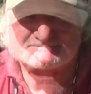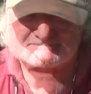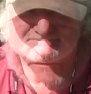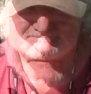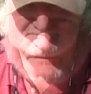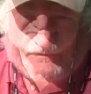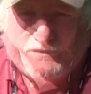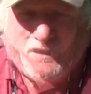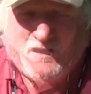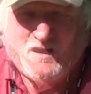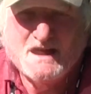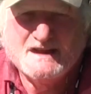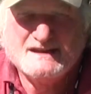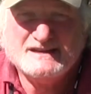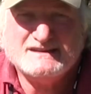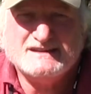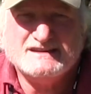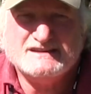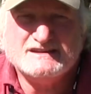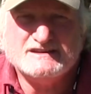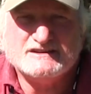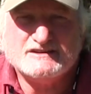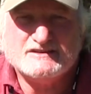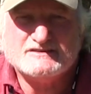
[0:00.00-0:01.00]
Find
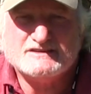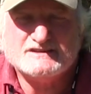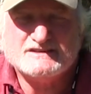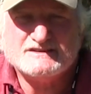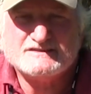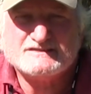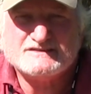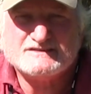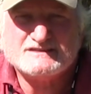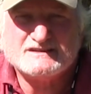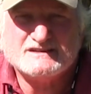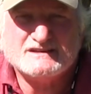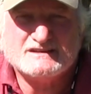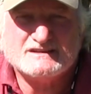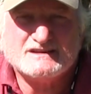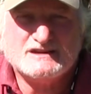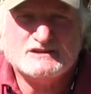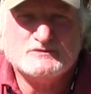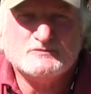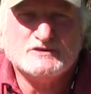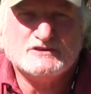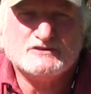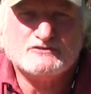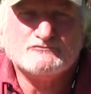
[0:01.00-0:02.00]
here is
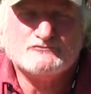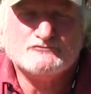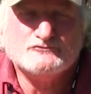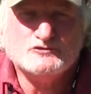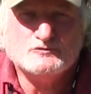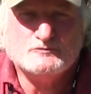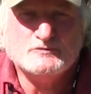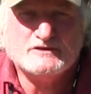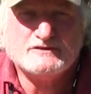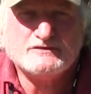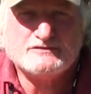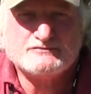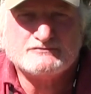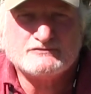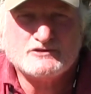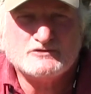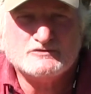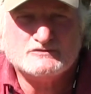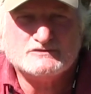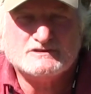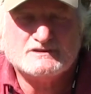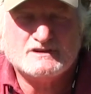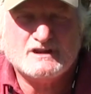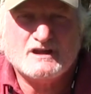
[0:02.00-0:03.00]
going to be a ruby
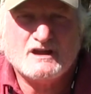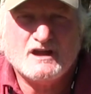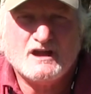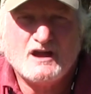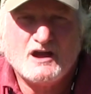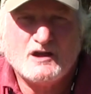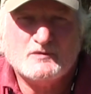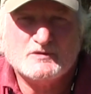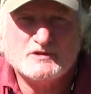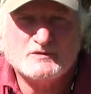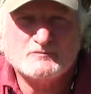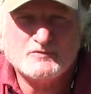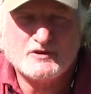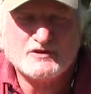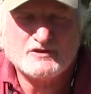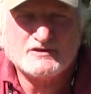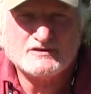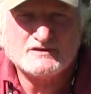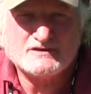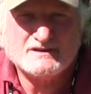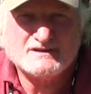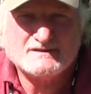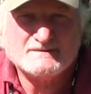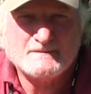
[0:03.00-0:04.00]
throat
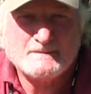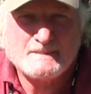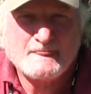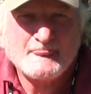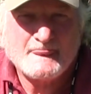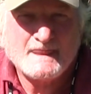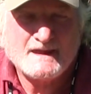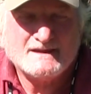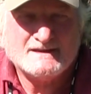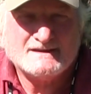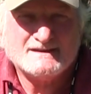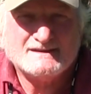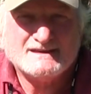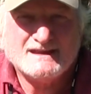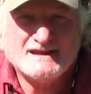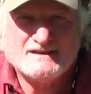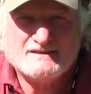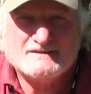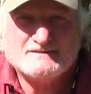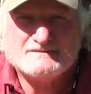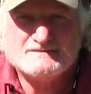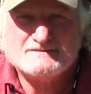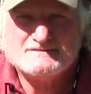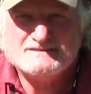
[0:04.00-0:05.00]
hummingbird.
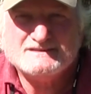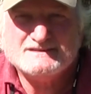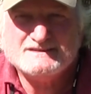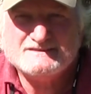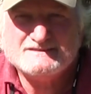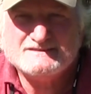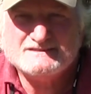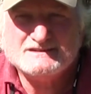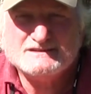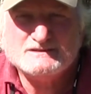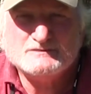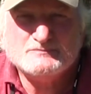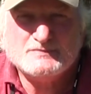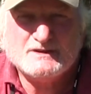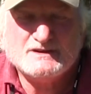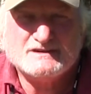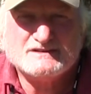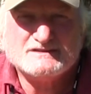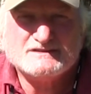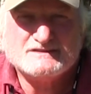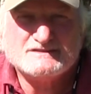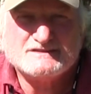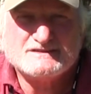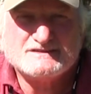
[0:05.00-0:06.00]
Now these little
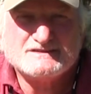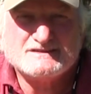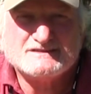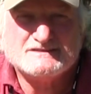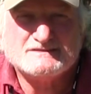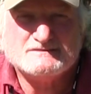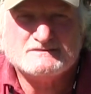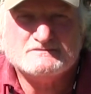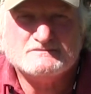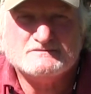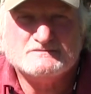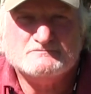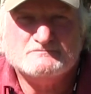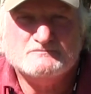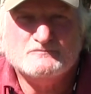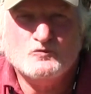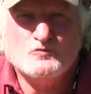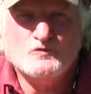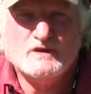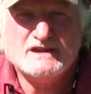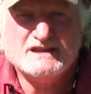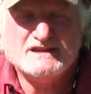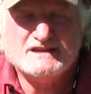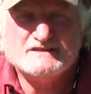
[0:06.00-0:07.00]
buggers
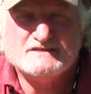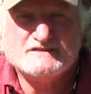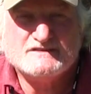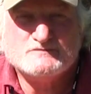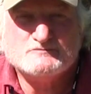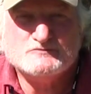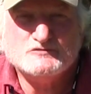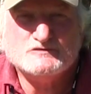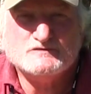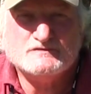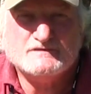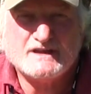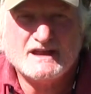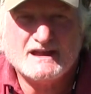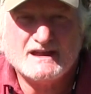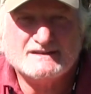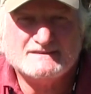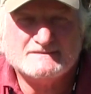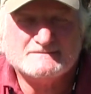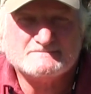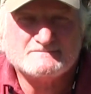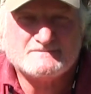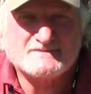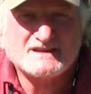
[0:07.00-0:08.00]
wings move at
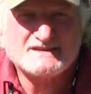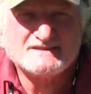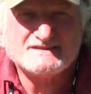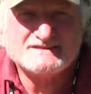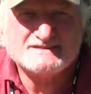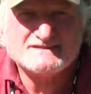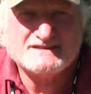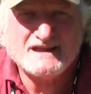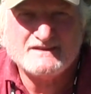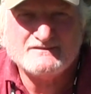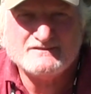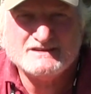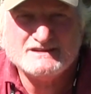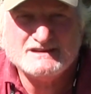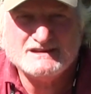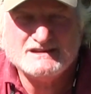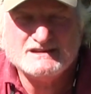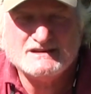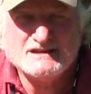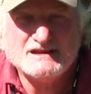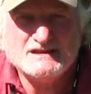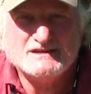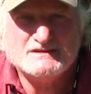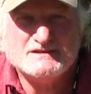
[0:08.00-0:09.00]

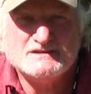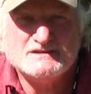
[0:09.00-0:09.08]
70